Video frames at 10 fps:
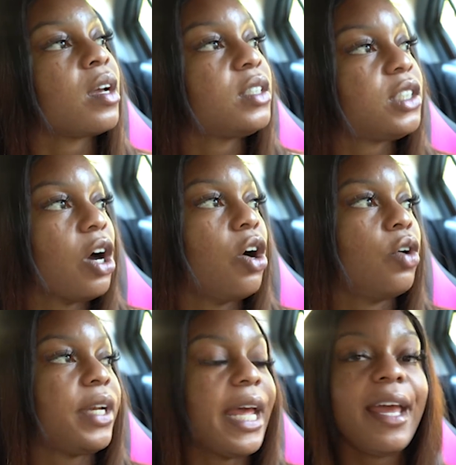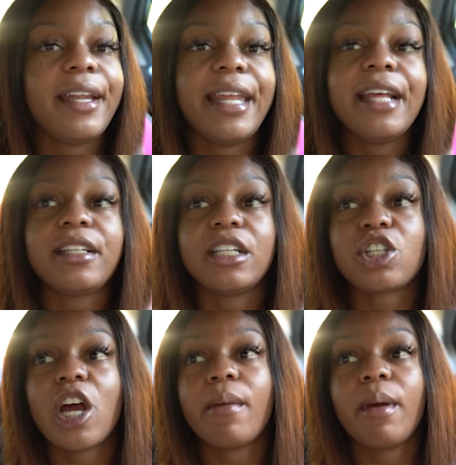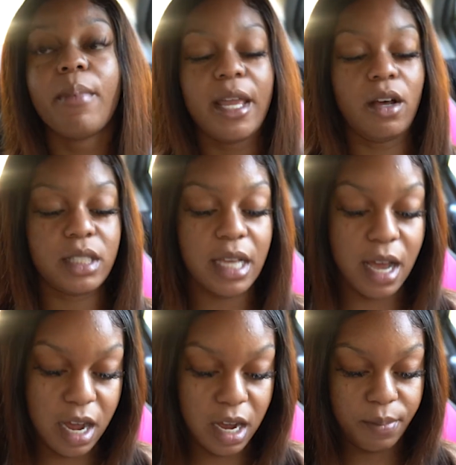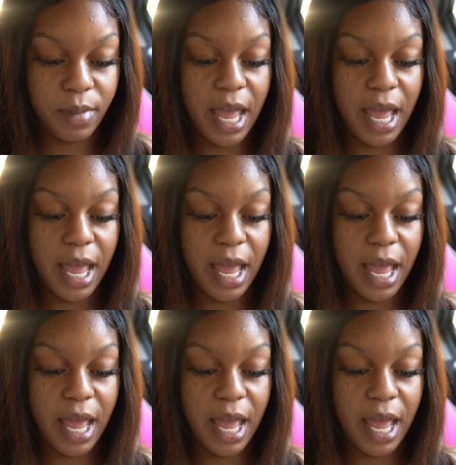So that that determined by your time